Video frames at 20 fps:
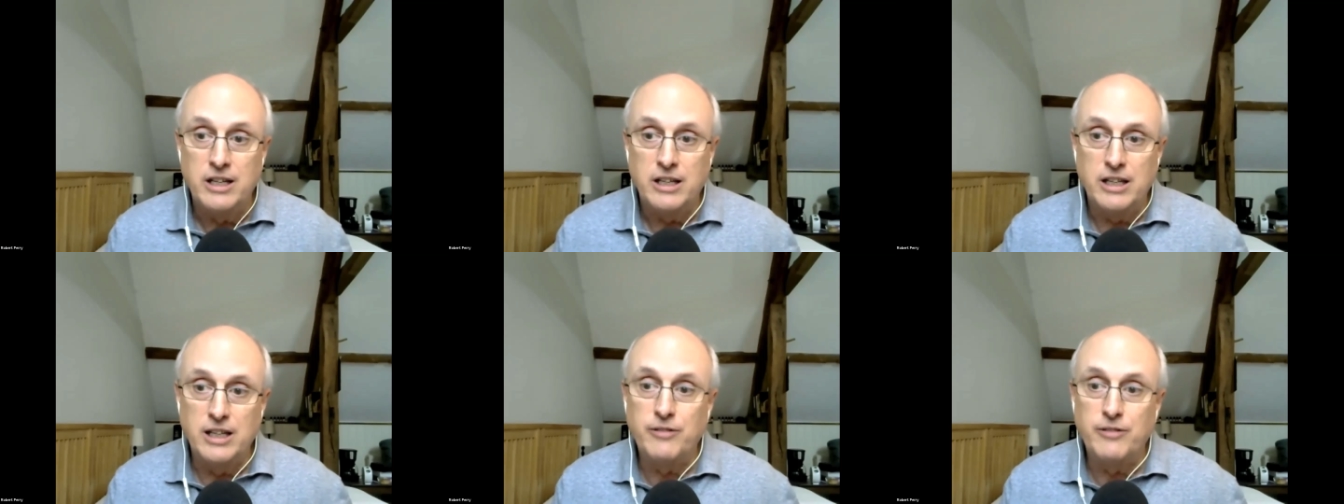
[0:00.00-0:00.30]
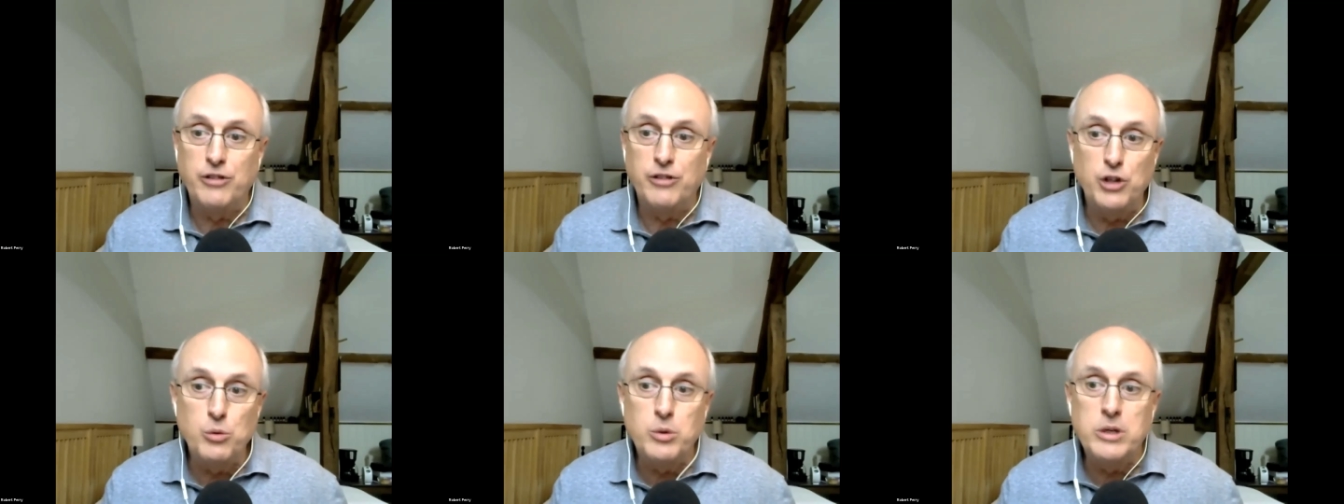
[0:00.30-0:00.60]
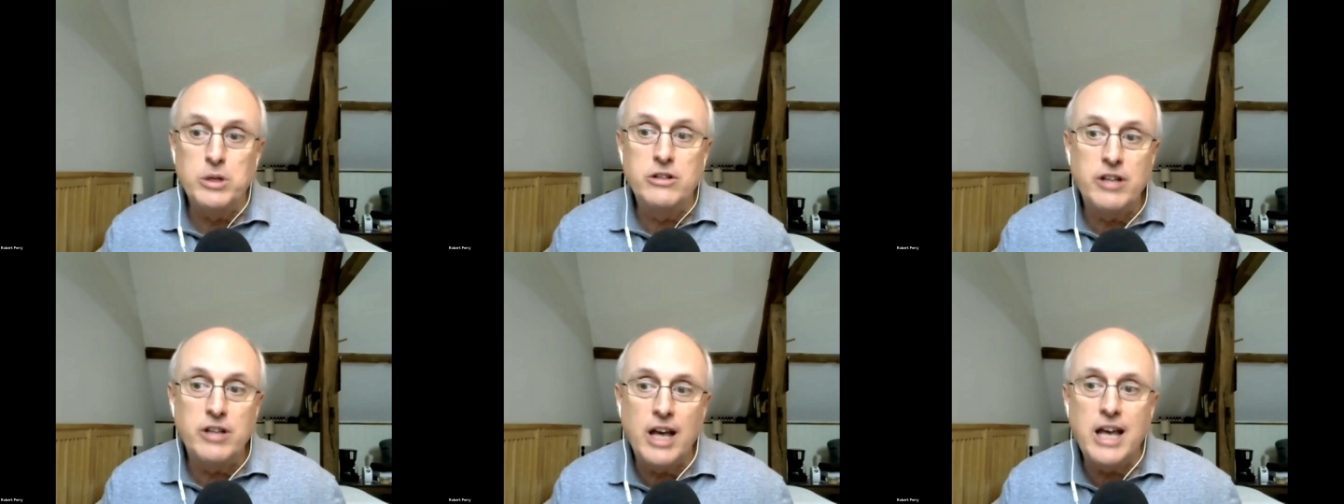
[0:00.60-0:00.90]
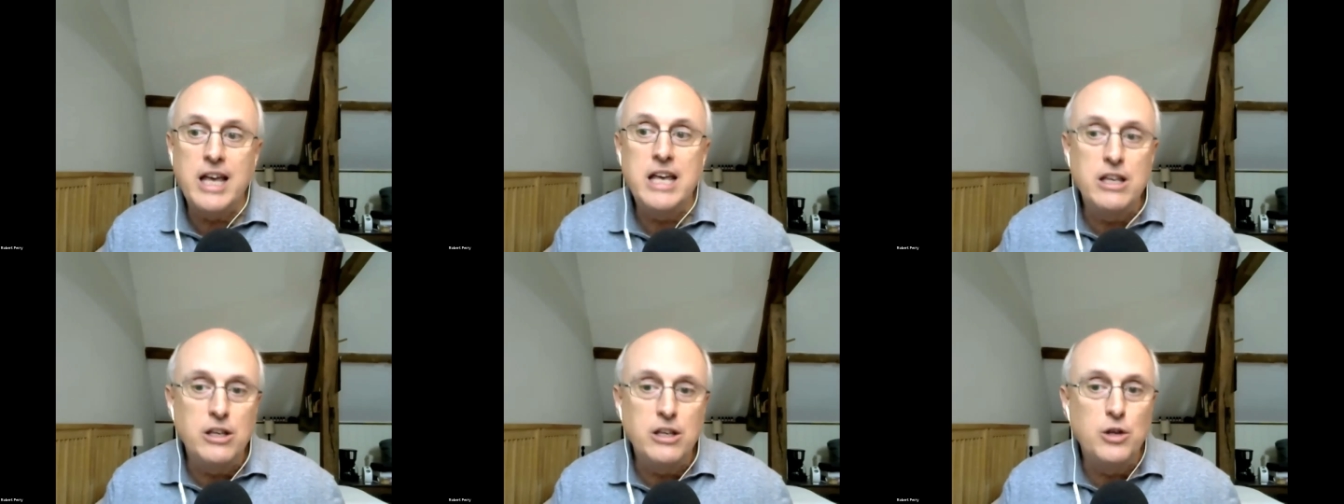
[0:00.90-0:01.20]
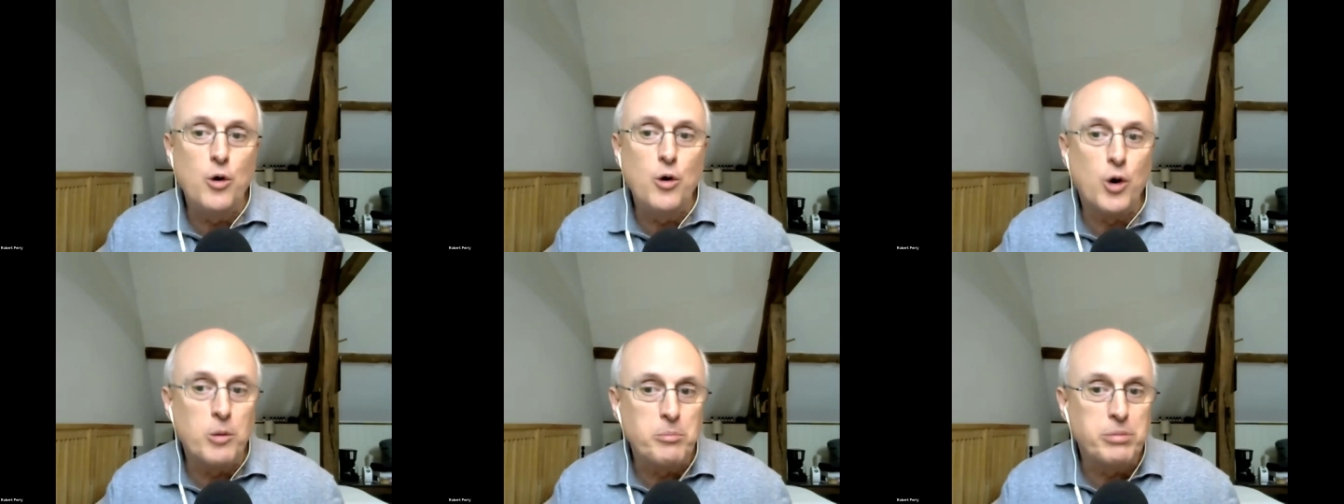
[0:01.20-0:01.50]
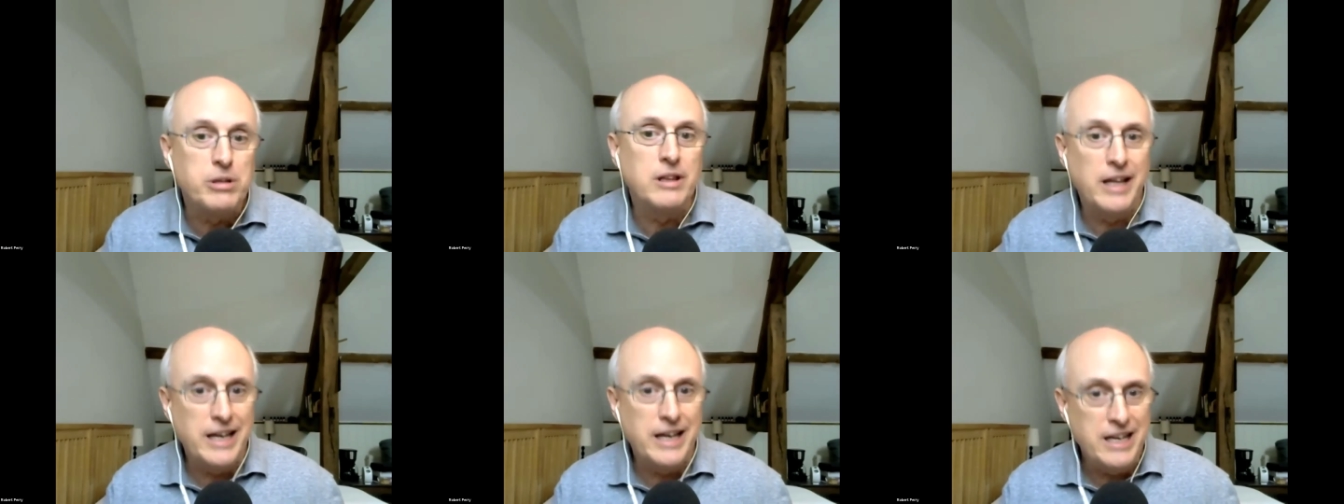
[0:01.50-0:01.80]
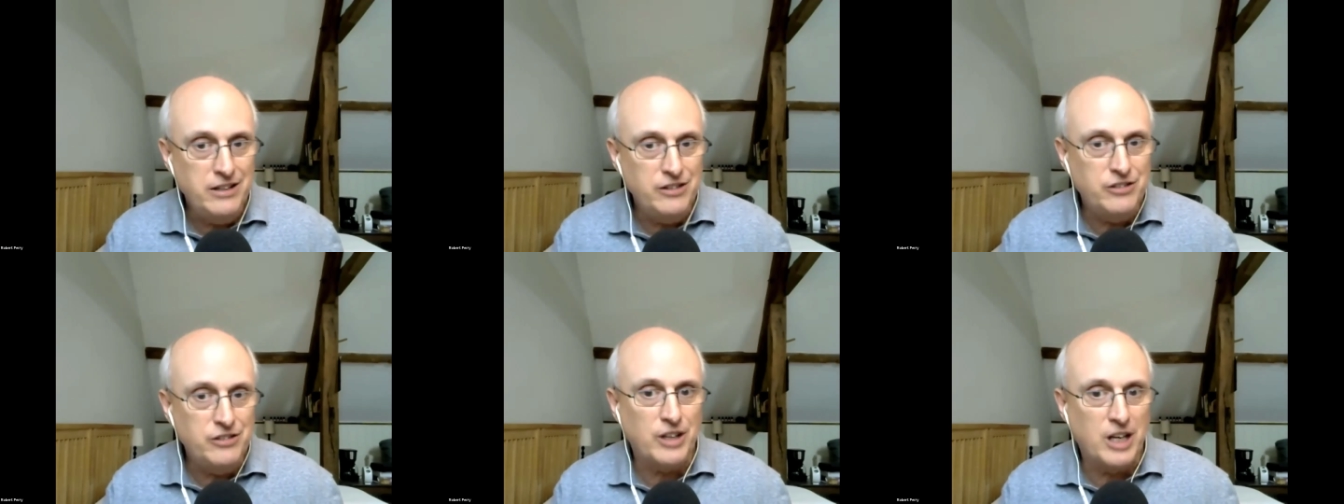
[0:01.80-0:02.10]
if you would take your
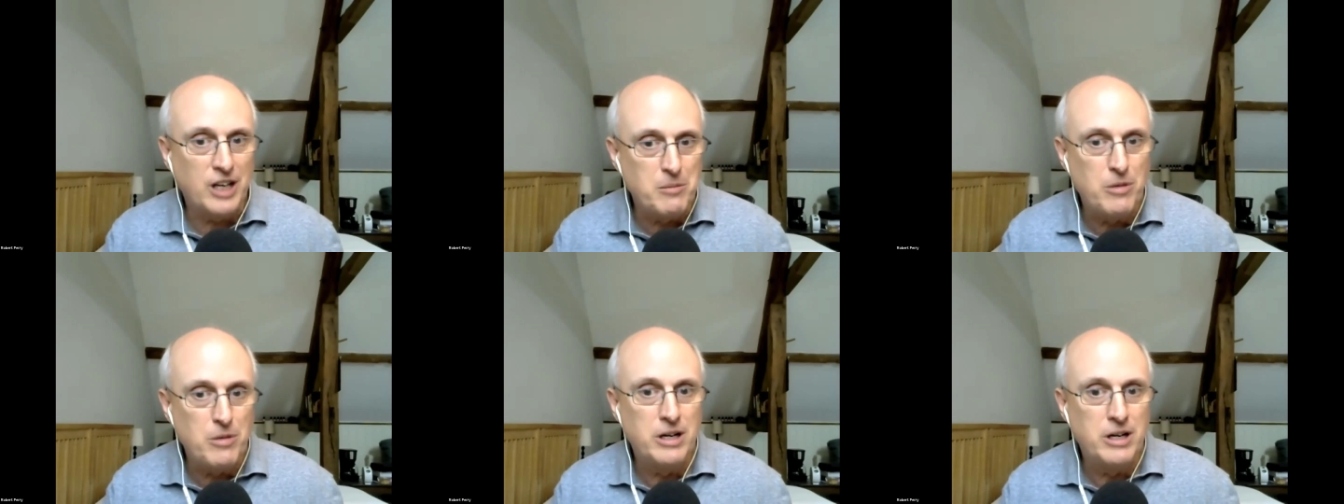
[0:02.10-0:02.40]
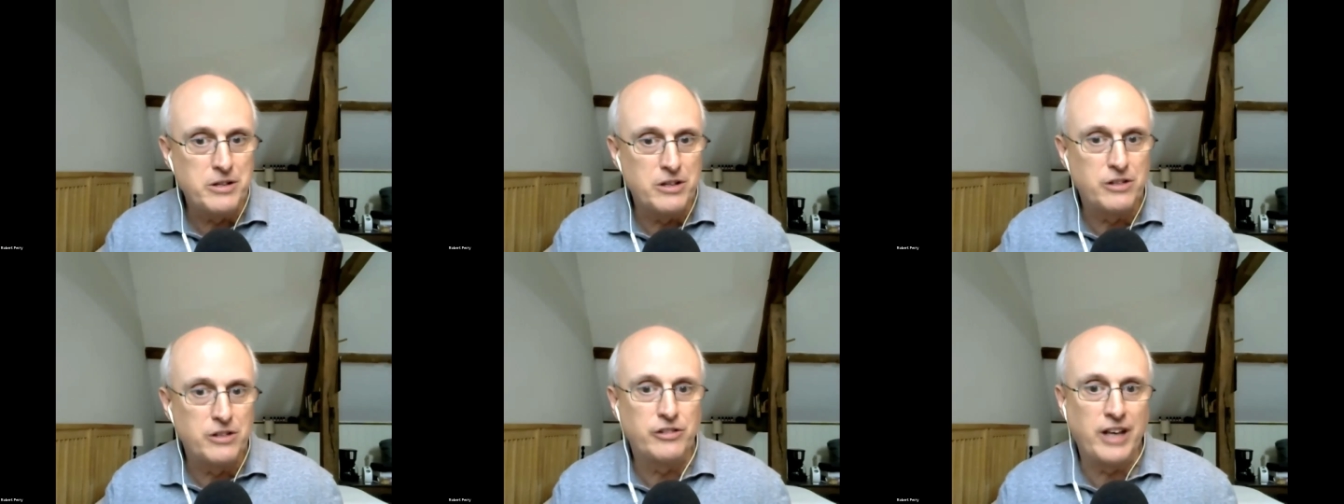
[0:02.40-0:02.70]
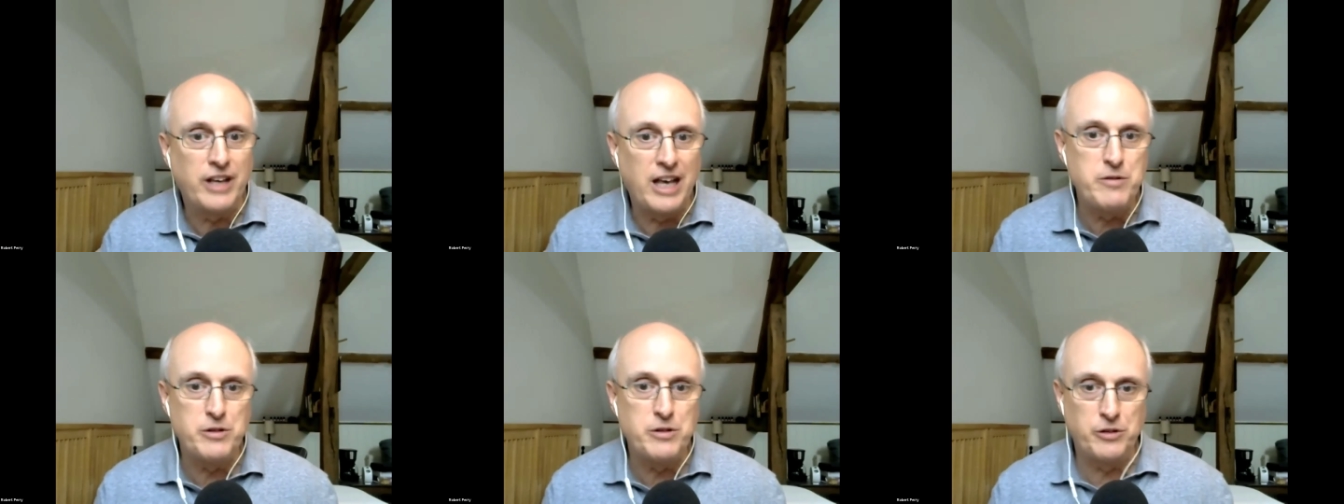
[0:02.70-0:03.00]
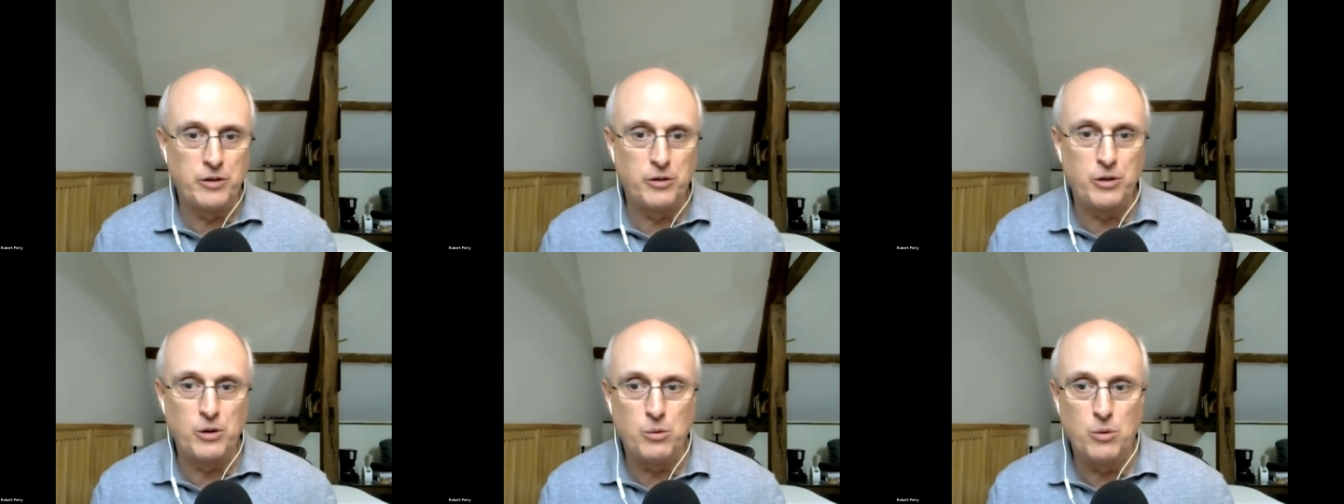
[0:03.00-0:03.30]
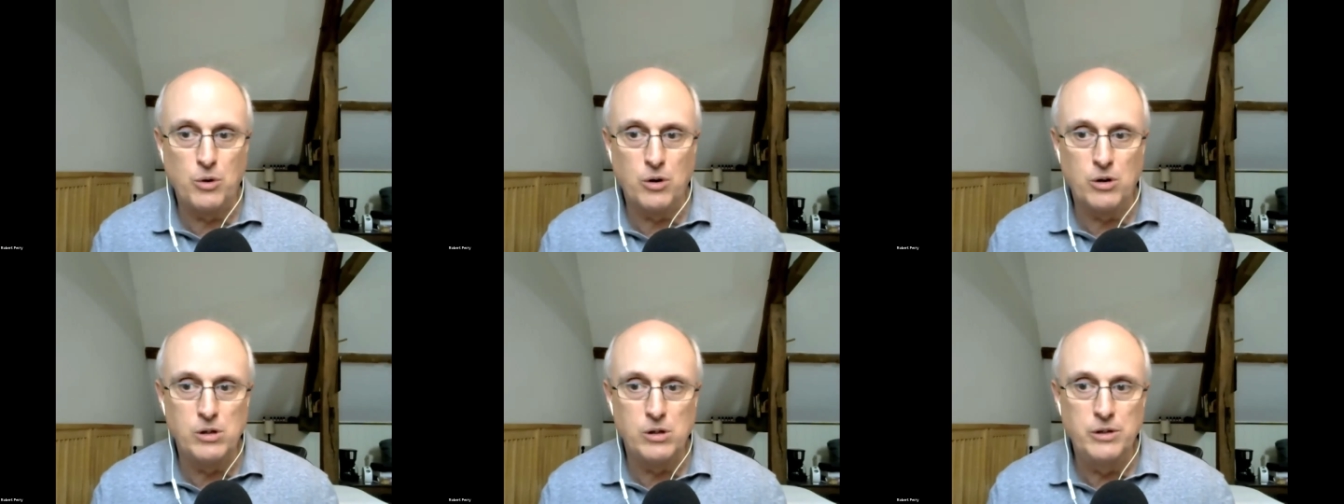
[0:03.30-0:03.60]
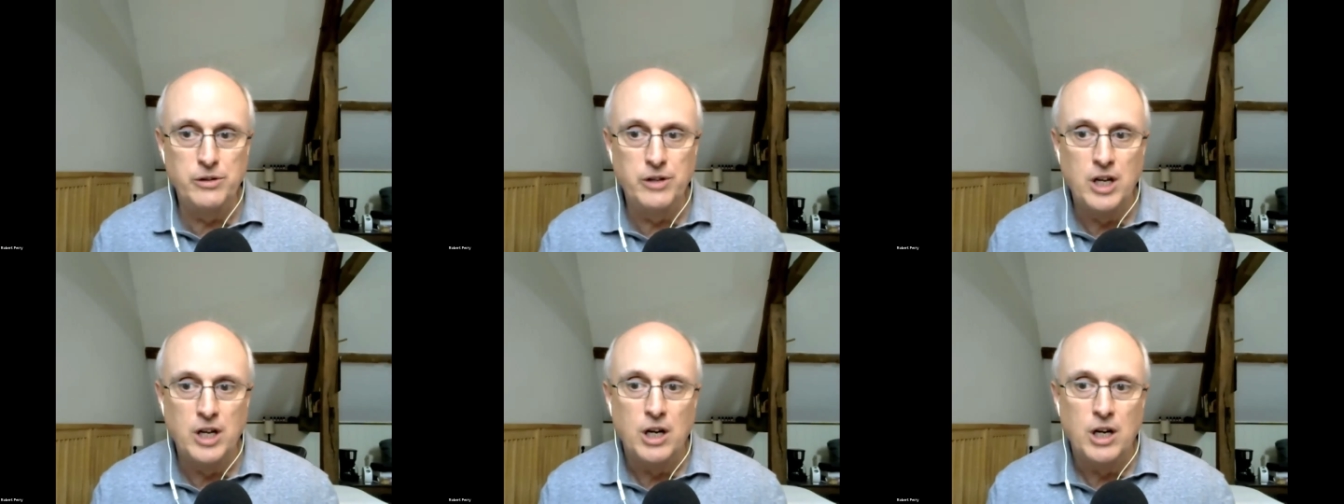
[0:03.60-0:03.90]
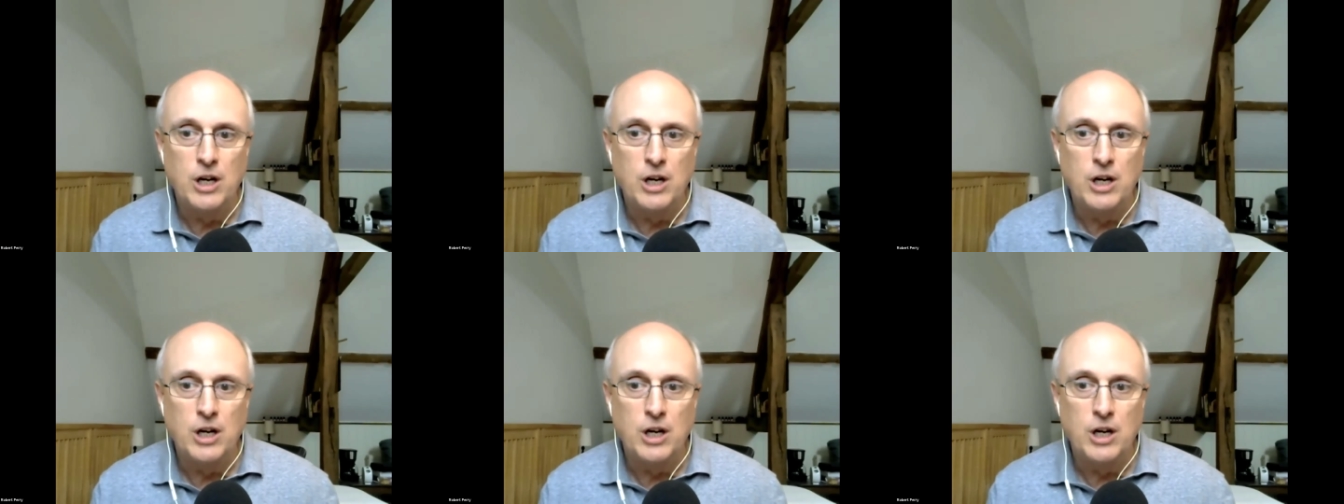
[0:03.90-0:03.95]
place among the saviors of the world